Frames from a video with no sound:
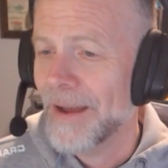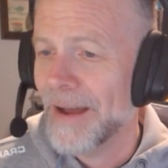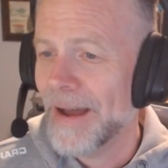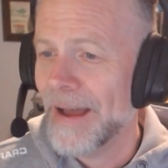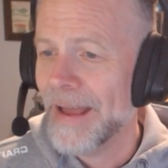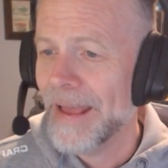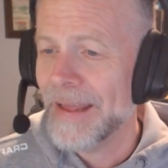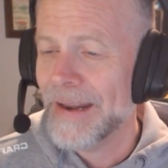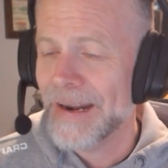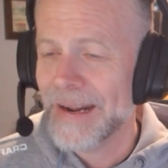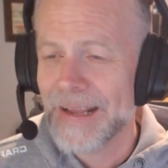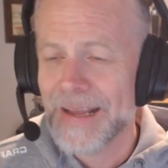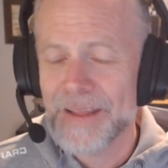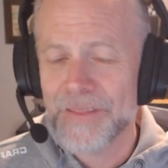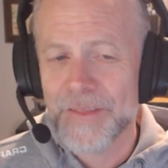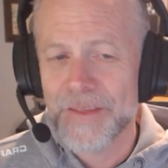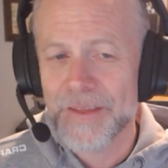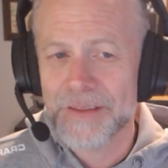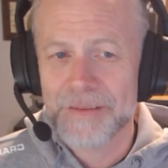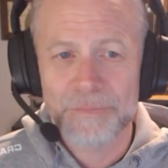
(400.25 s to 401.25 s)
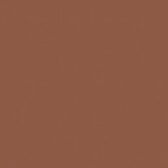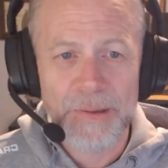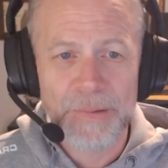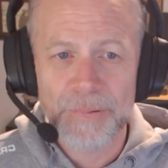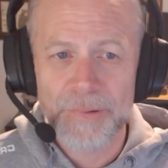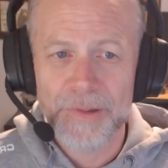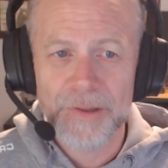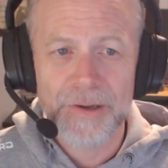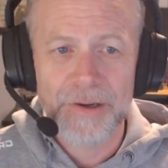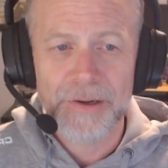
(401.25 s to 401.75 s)
I gotta think
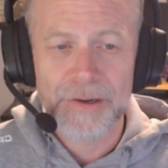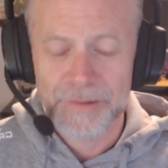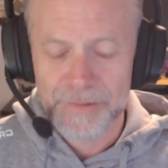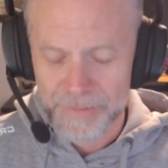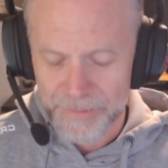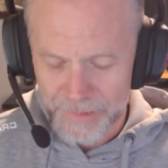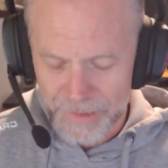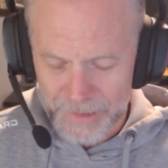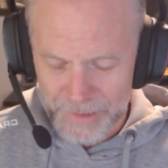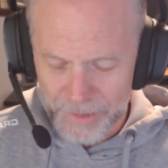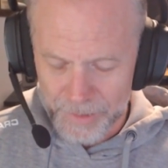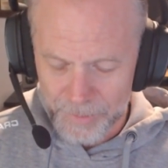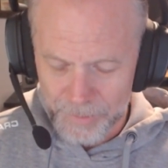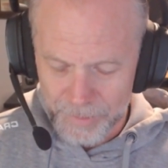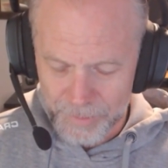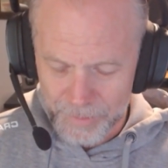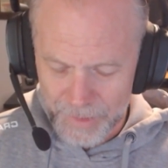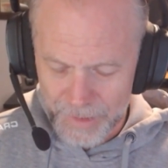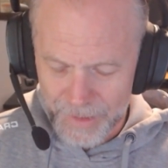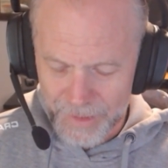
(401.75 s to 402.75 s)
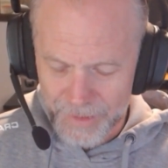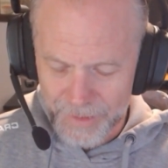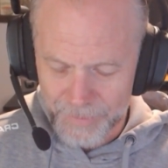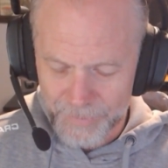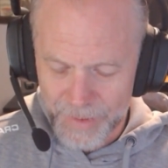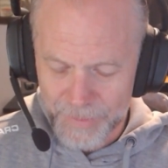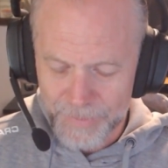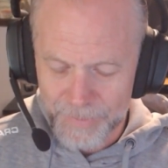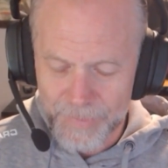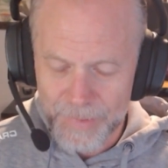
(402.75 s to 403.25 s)
people are,
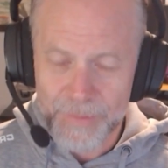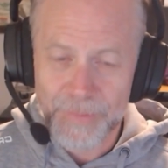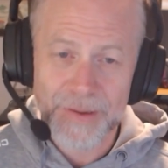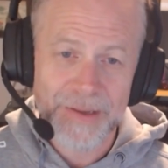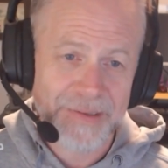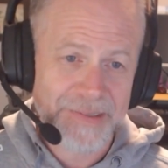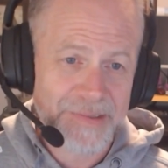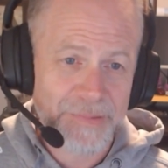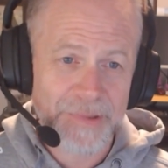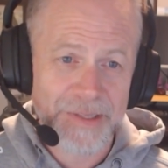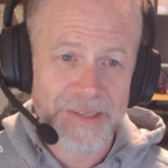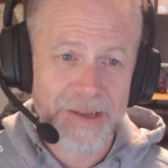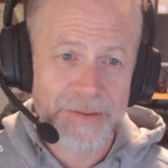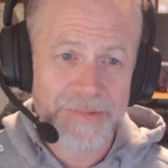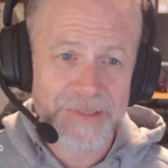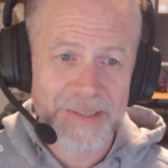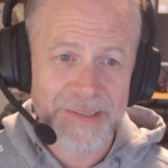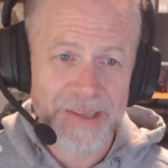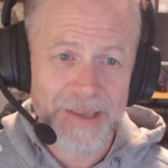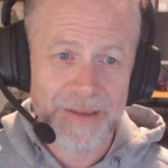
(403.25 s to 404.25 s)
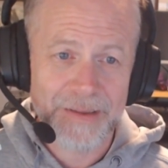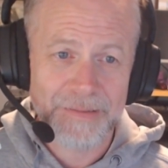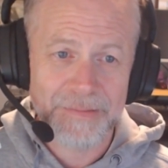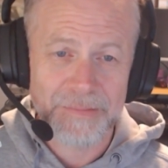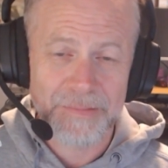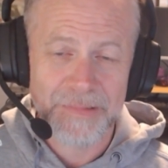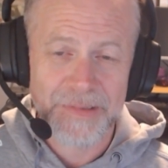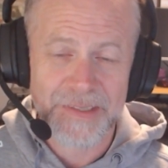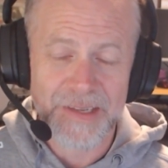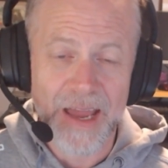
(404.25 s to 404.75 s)
maybe some of the times that they
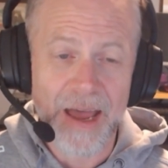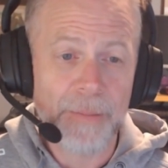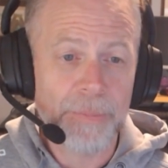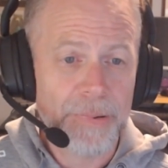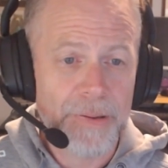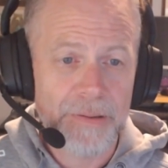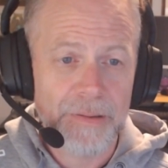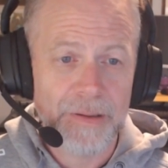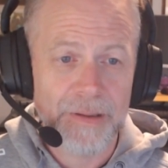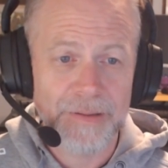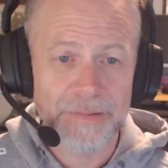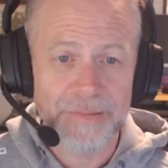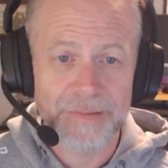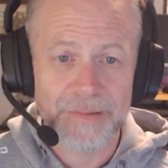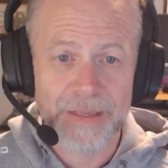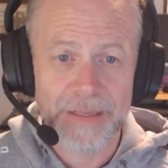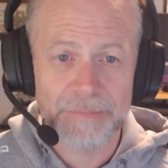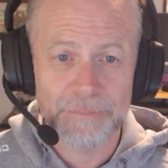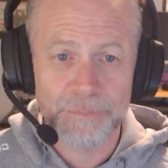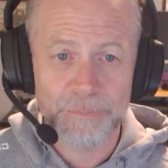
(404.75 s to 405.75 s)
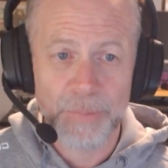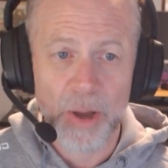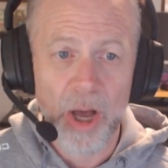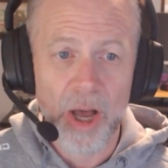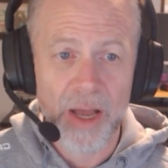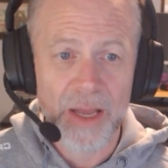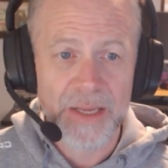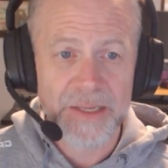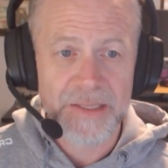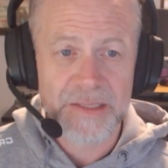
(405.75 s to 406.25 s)
stop and
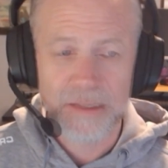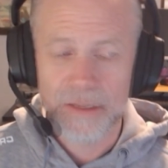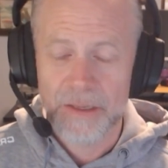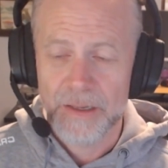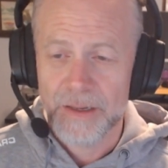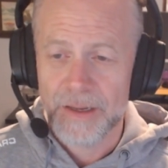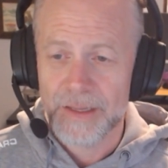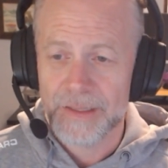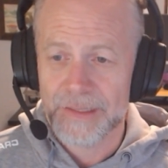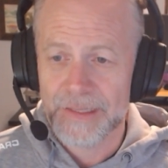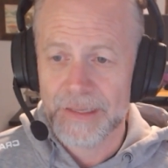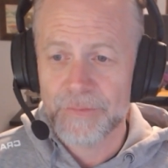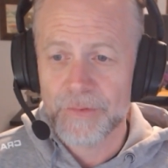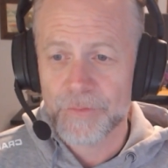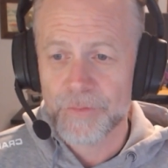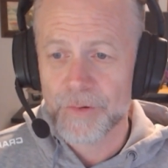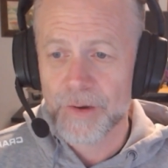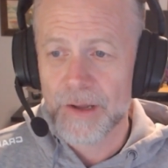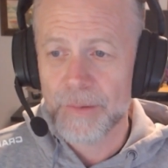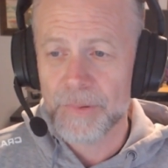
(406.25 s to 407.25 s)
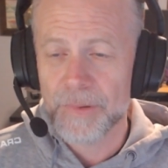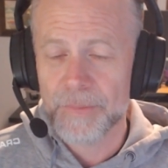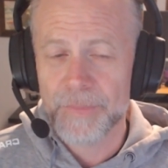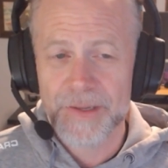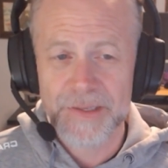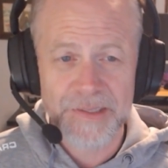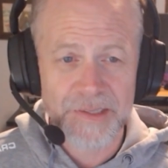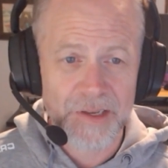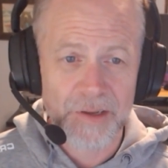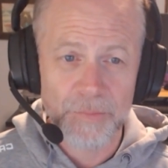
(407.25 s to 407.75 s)
pause and leave it for a couple of
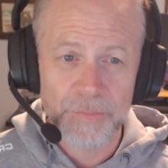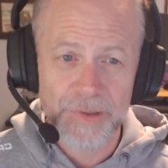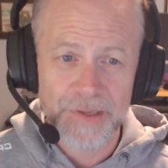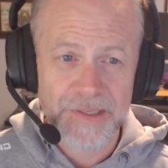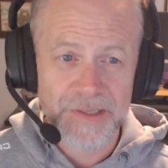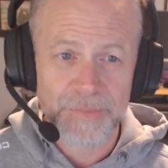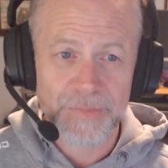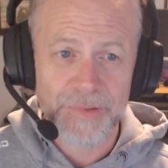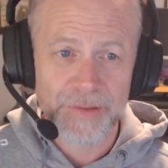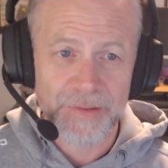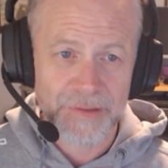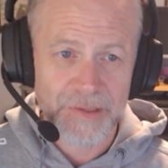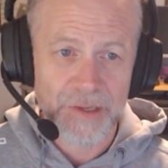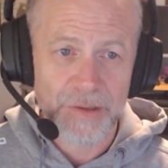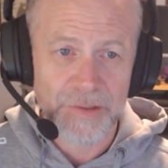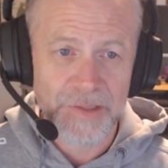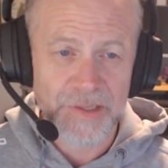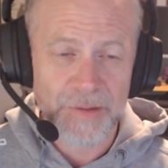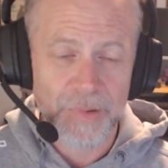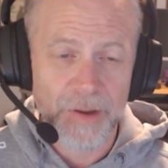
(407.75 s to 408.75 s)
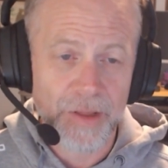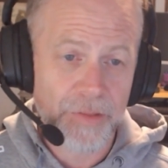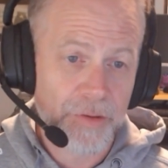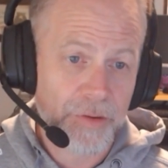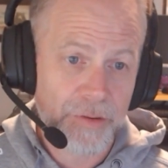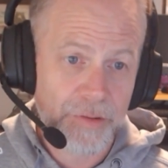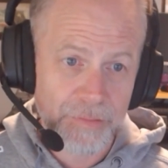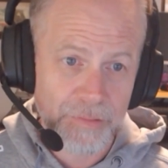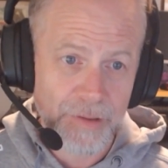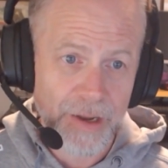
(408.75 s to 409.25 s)
months and go play something, some
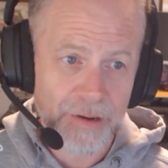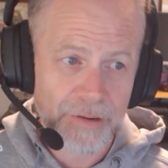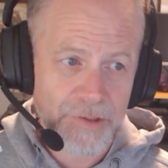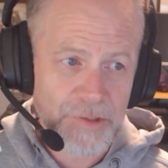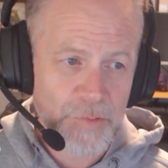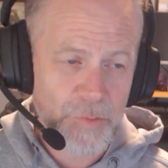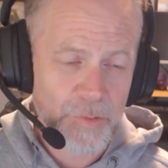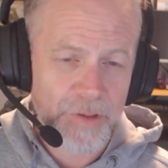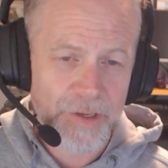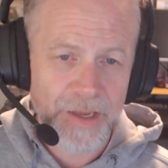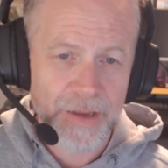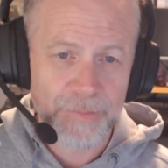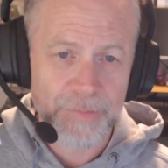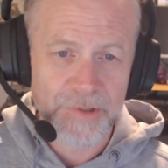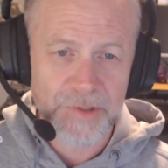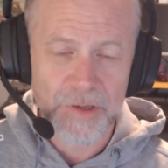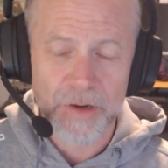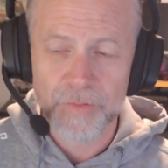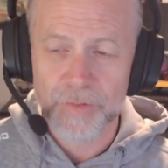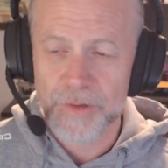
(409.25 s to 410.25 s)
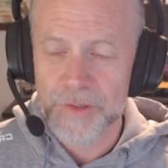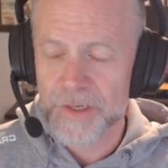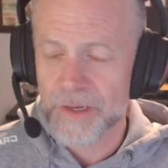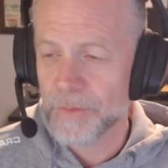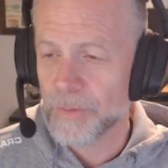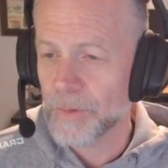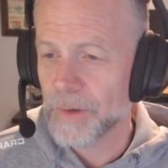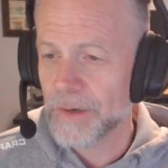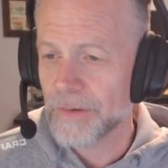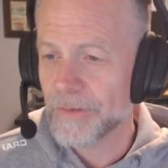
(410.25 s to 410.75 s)
other Ironsworn game or Starforged game
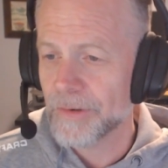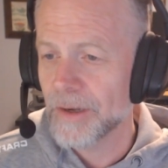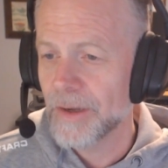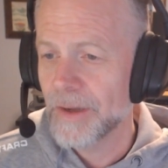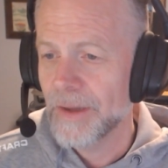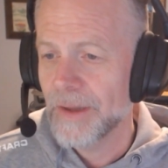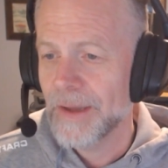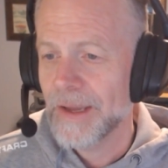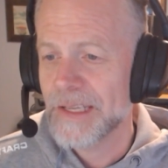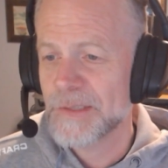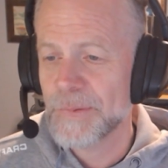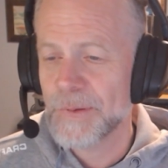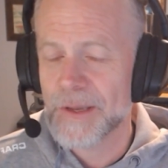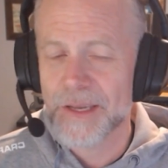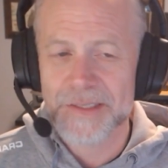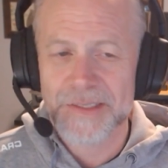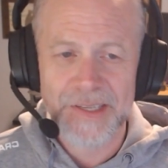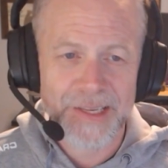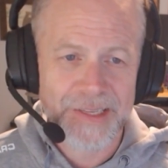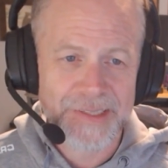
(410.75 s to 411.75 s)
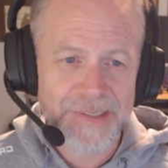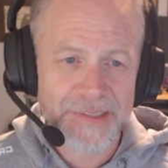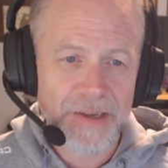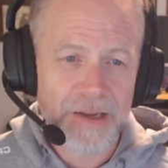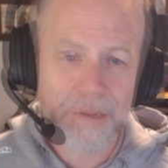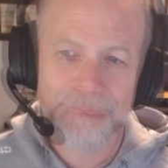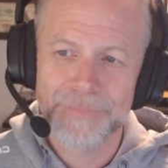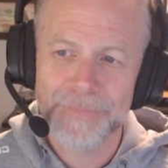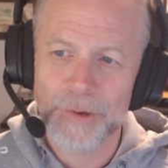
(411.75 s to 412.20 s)
or whatever, it's because they get stuck.